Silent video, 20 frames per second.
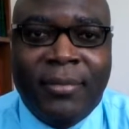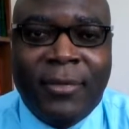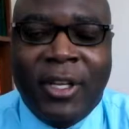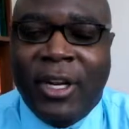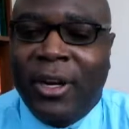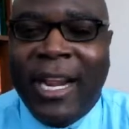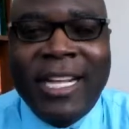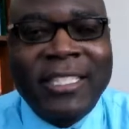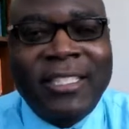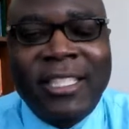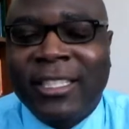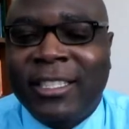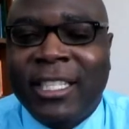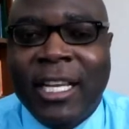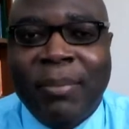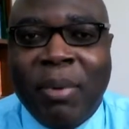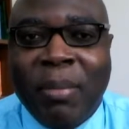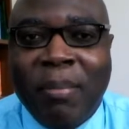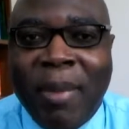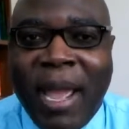You know, that's just
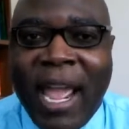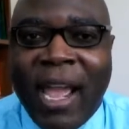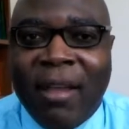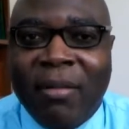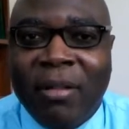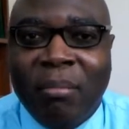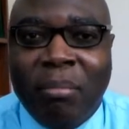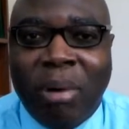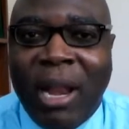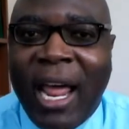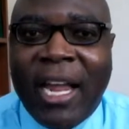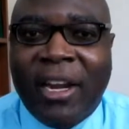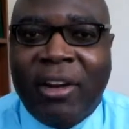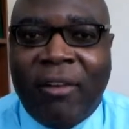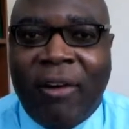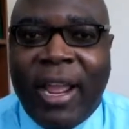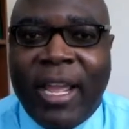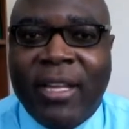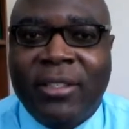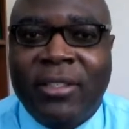simple math, block
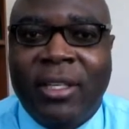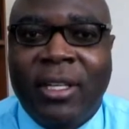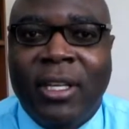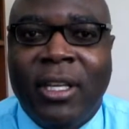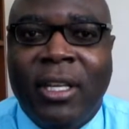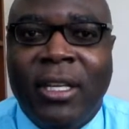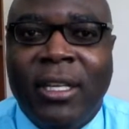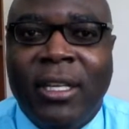grants.